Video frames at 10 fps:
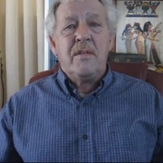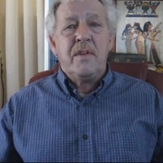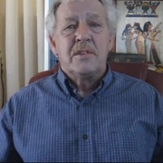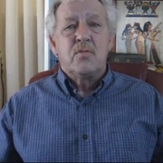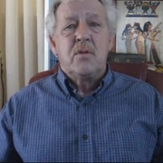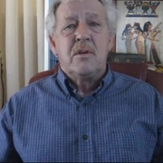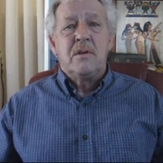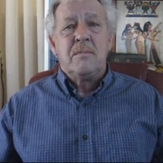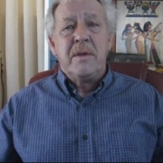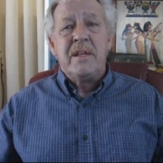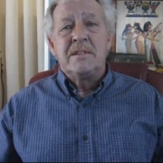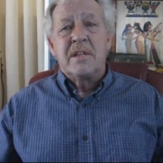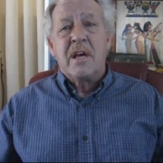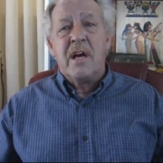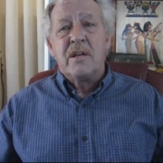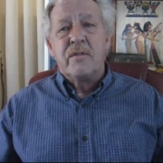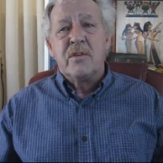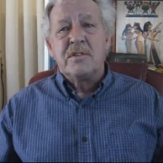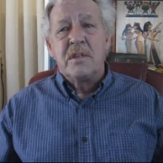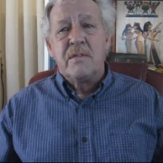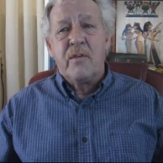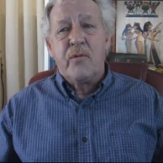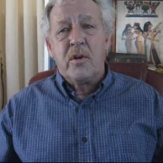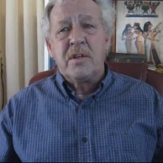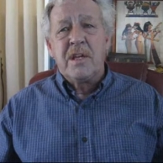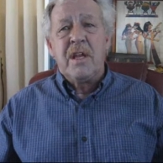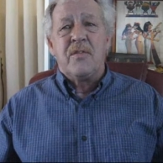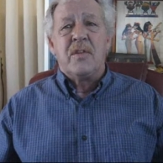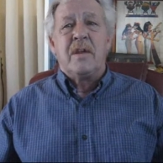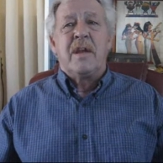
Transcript: This word means the controversy of the 14th,